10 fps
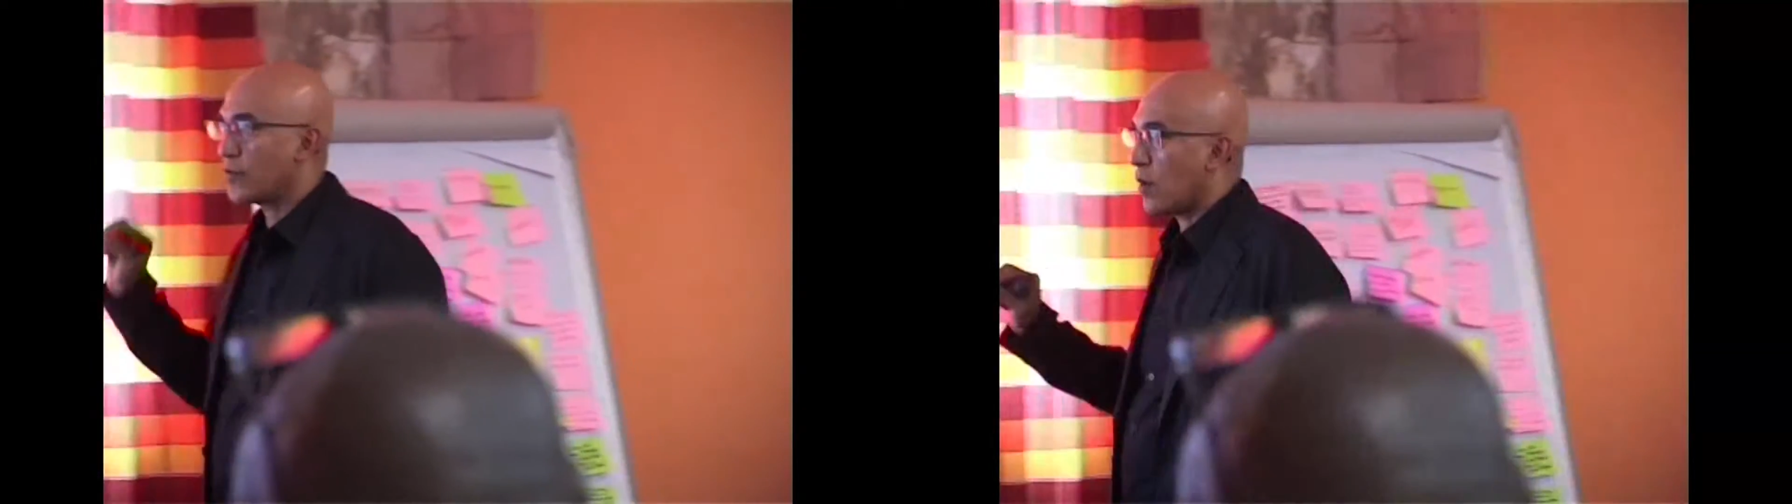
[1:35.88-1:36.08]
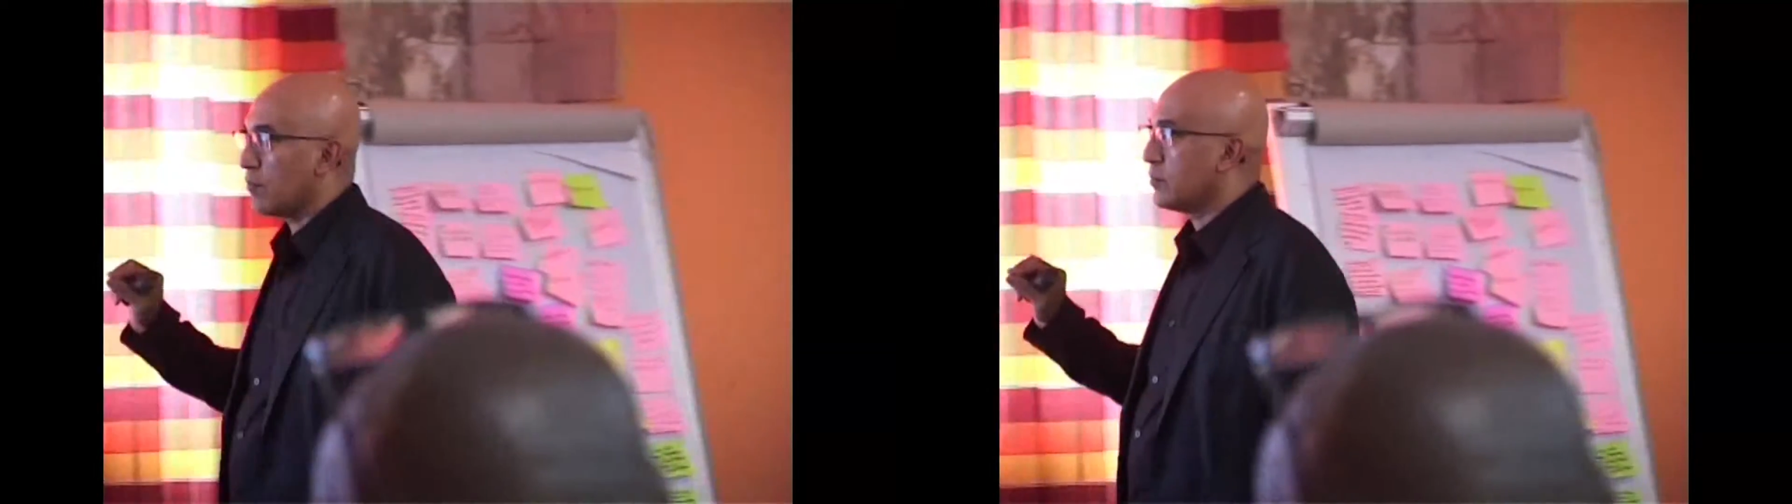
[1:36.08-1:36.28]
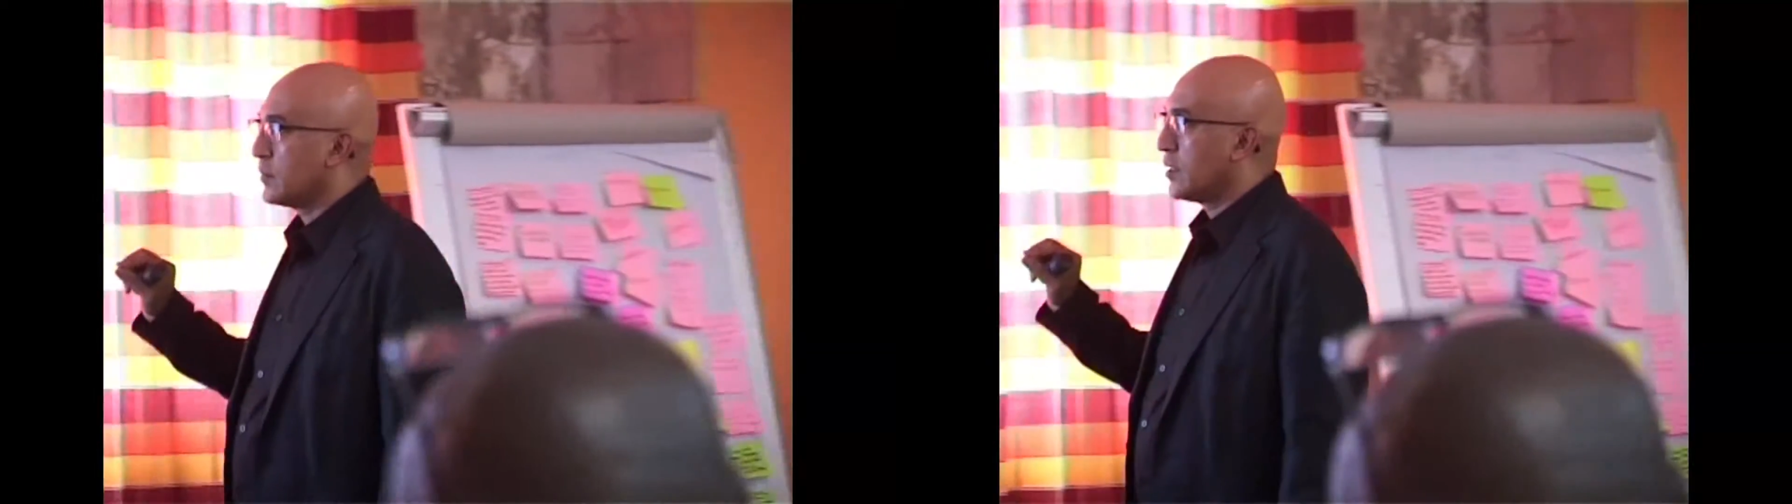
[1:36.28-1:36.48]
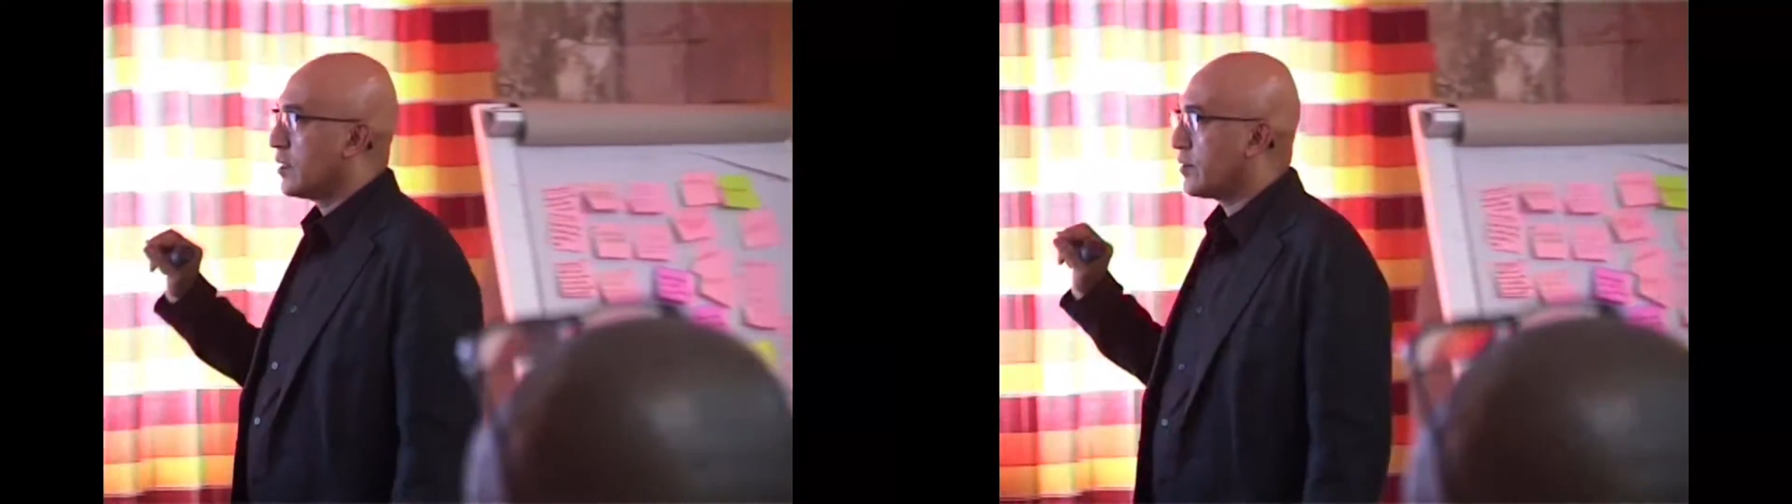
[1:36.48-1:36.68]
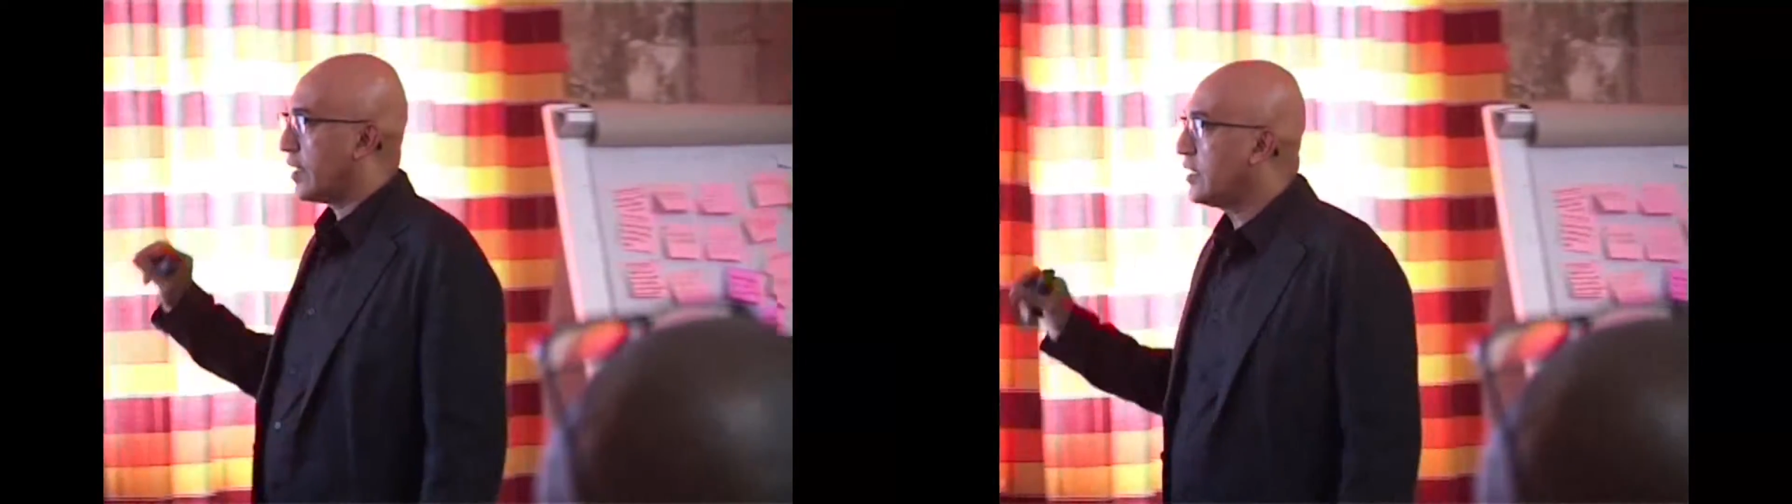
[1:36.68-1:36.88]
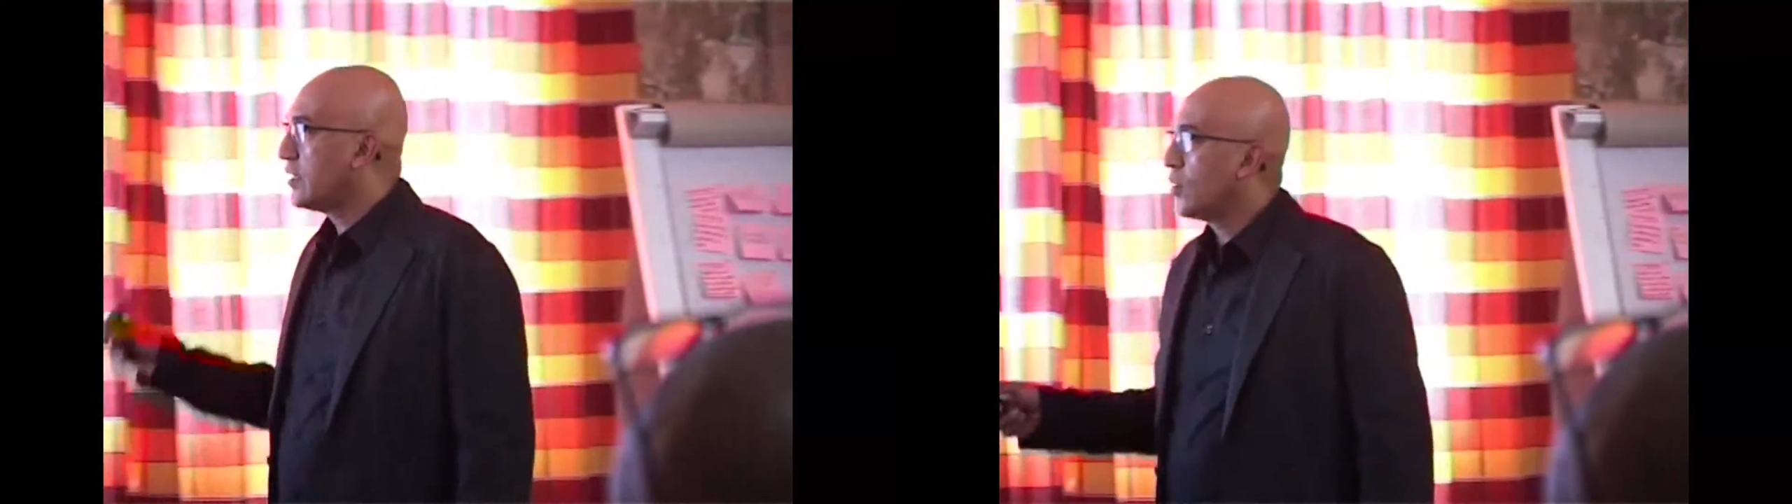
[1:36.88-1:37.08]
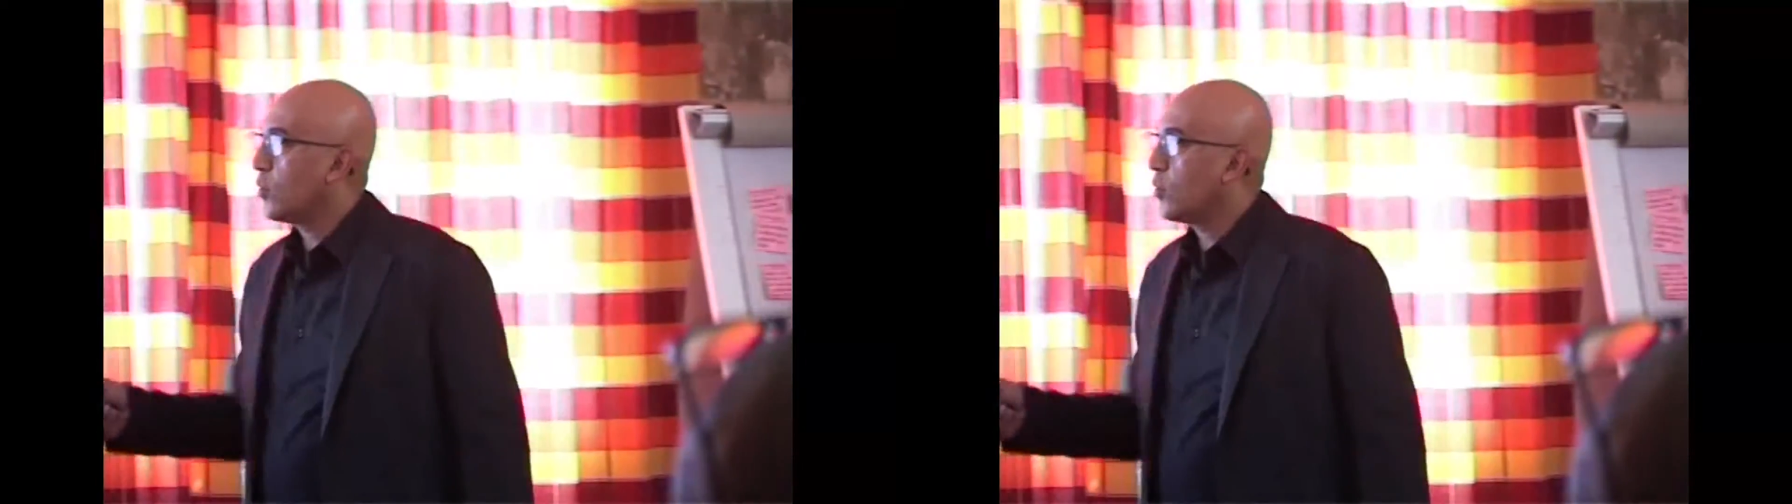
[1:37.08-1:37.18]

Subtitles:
from, right?